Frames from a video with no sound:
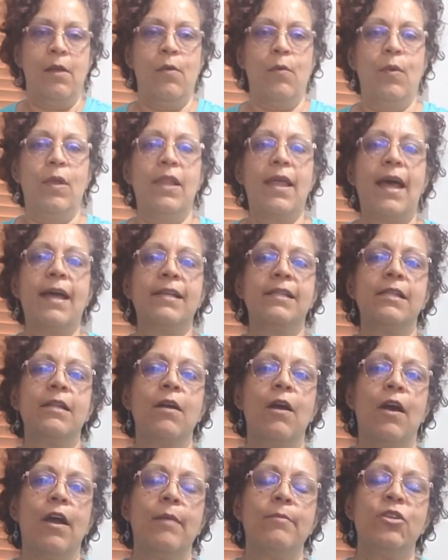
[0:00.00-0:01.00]
Relax the
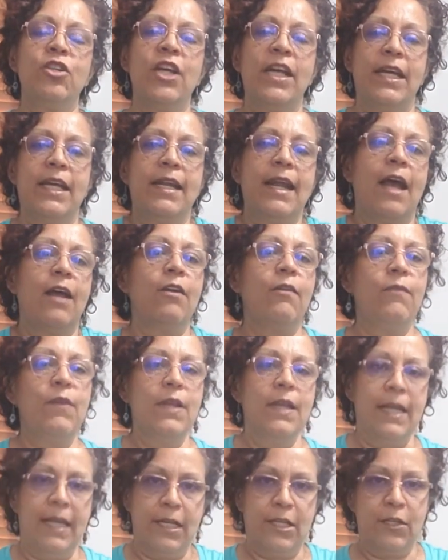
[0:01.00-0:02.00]
arm. Shake it out if
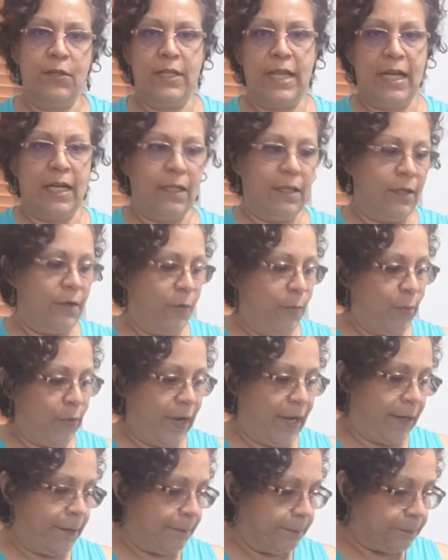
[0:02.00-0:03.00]
you need to. Take a little
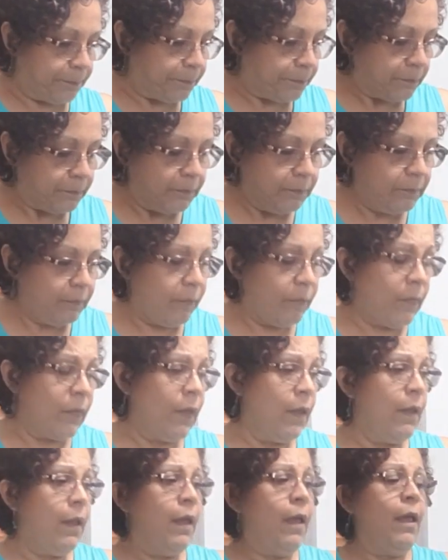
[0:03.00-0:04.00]
break.
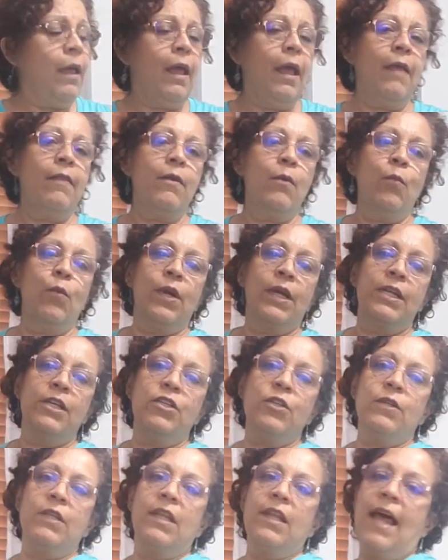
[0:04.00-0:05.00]
And then we're going
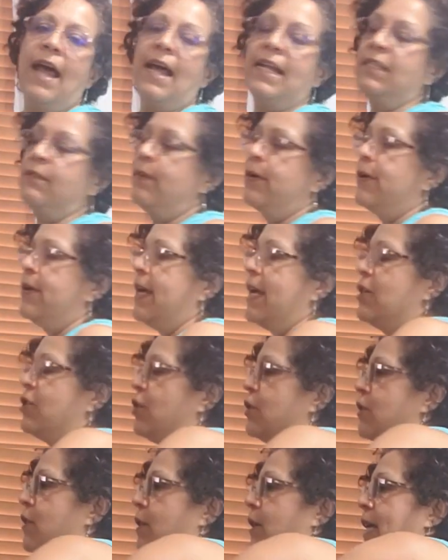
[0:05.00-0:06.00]
to do the last
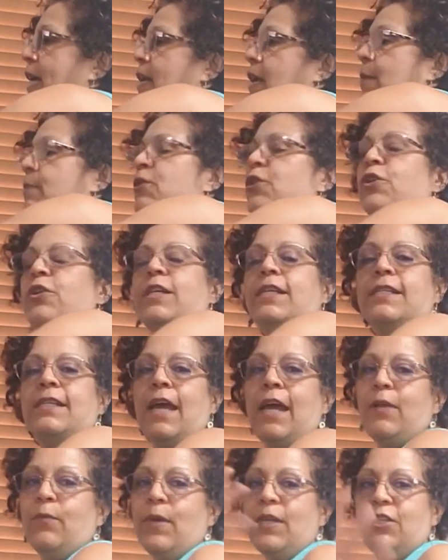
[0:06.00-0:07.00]
variation. So again, I'm turning
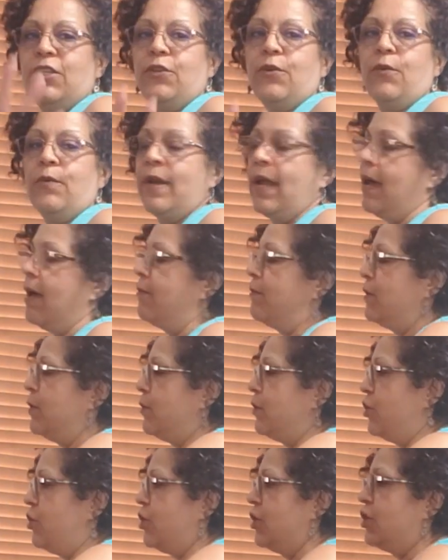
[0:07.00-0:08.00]
sideways. You don't have to.
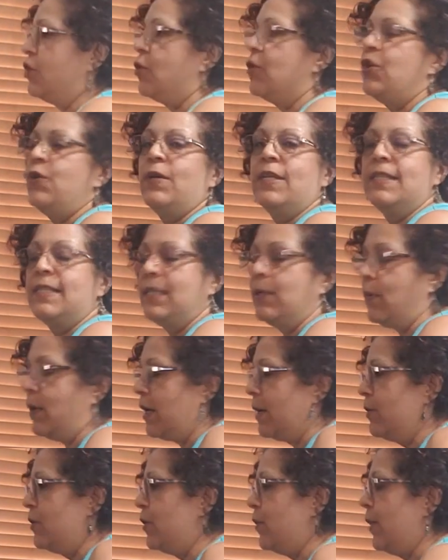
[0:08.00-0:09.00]
It's just so you can see
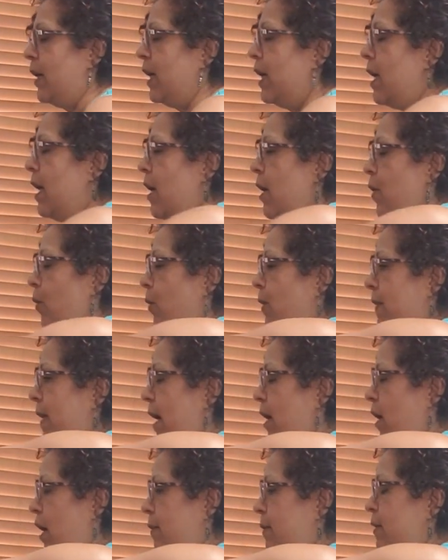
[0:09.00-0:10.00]
what I'm doing. With
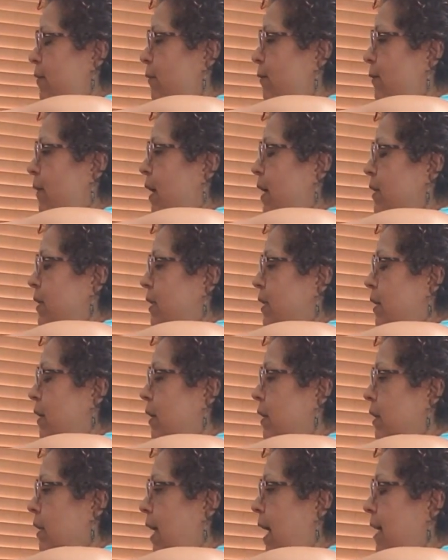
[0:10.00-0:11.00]
that arm in front.
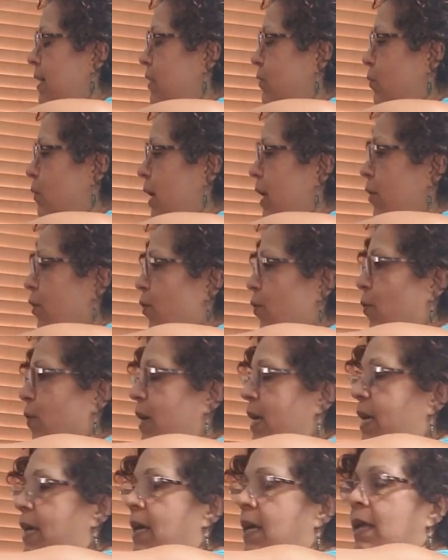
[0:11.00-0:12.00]
Last one.
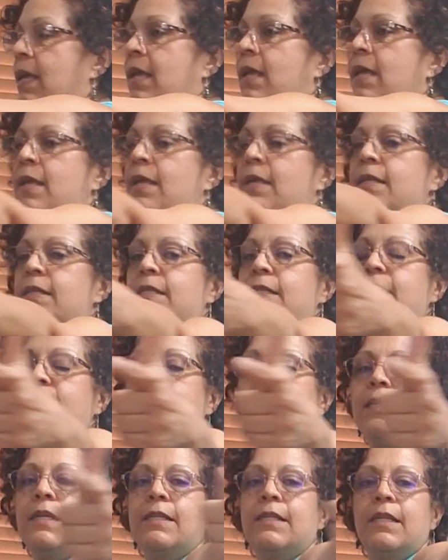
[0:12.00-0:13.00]
3,
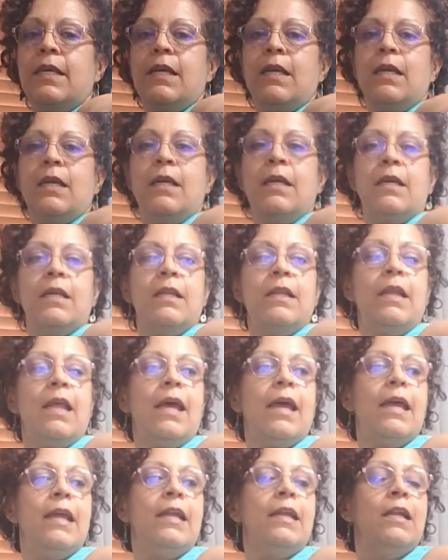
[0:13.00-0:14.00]
6,
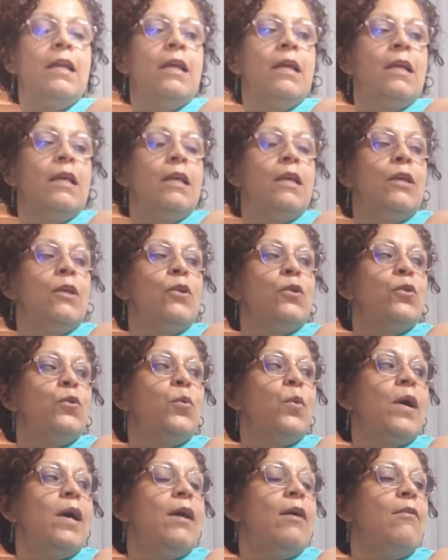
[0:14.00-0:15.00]
9,
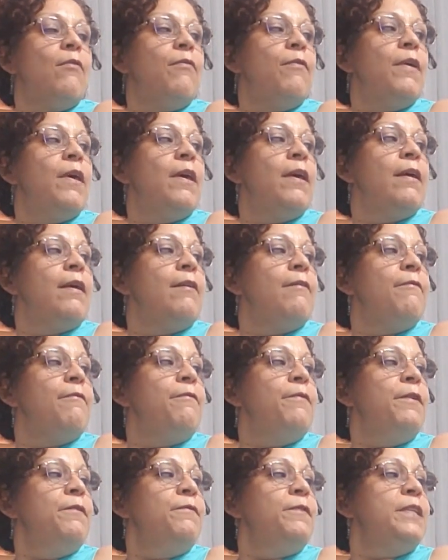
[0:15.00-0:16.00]
12,
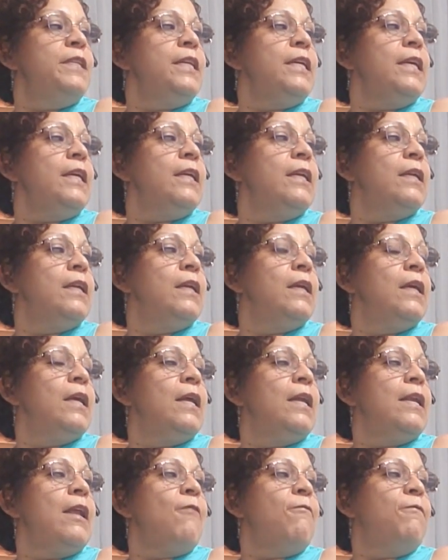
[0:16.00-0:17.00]
15.
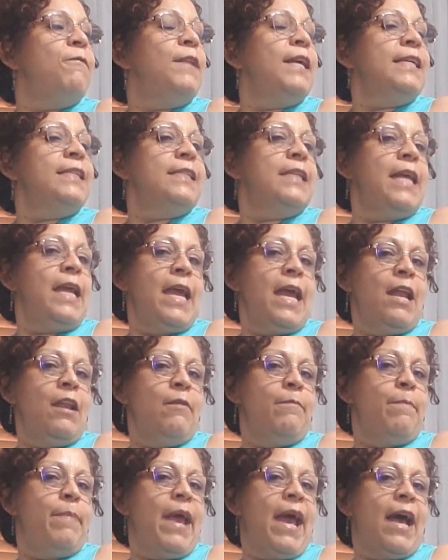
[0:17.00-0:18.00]
Now flex the
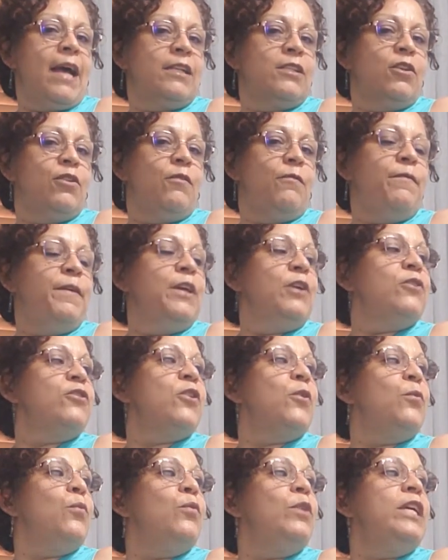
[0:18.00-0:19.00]
hand back so the
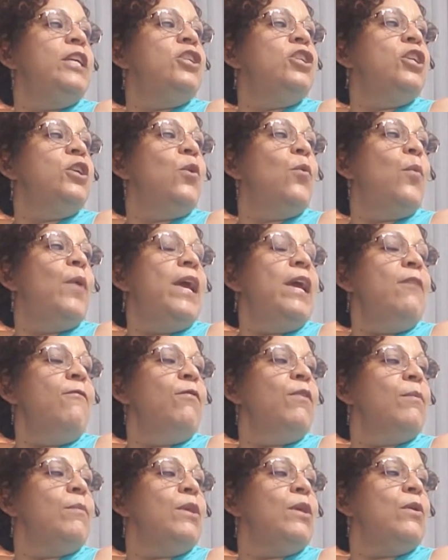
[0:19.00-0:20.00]
fingers are reaching away
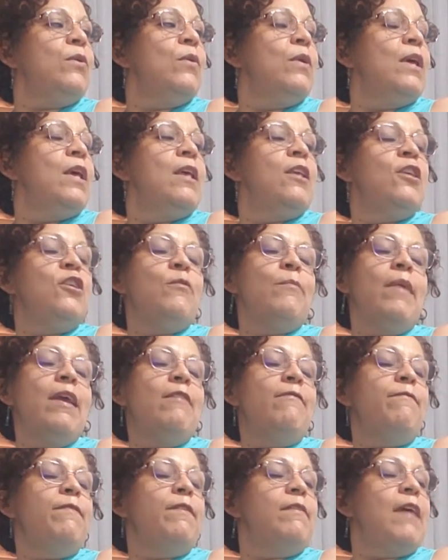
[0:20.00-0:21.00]
from you. You
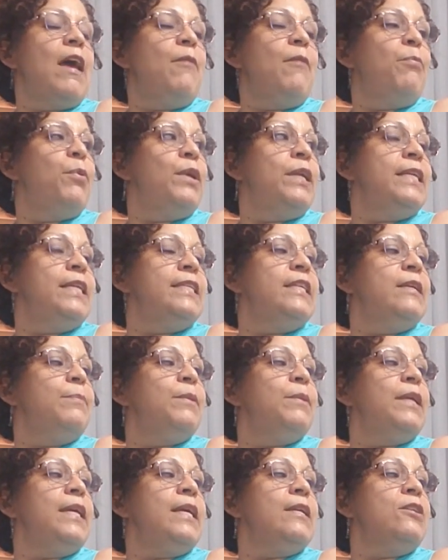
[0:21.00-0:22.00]
may feel that pretty
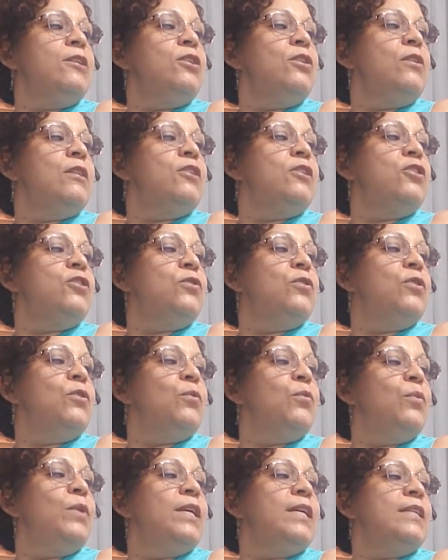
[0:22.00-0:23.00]
deeply into the
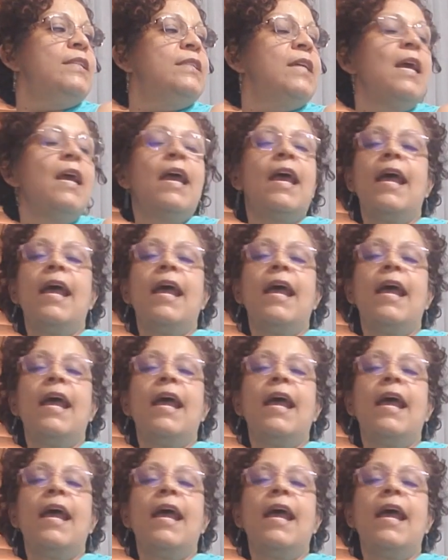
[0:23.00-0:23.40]
wrist.